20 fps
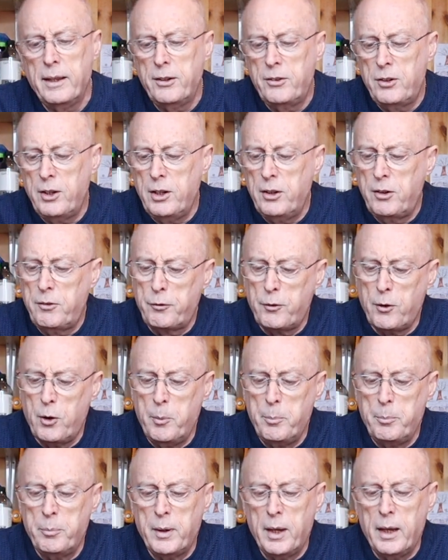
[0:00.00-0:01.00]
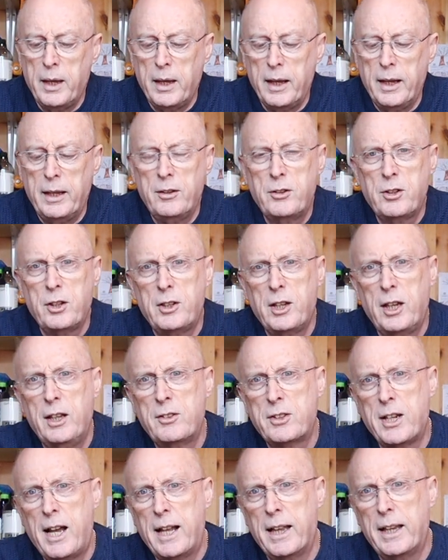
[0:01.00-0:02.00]
This is from Into
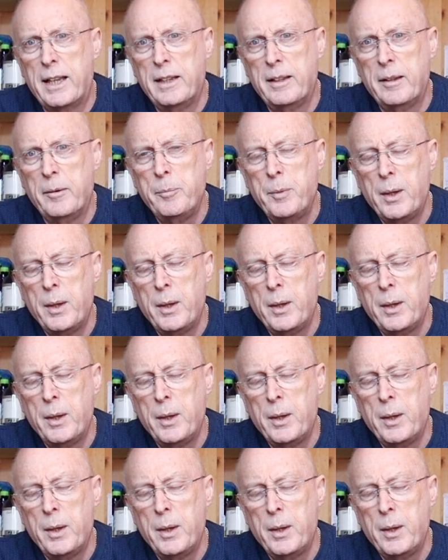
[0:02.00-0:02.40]
Detailing,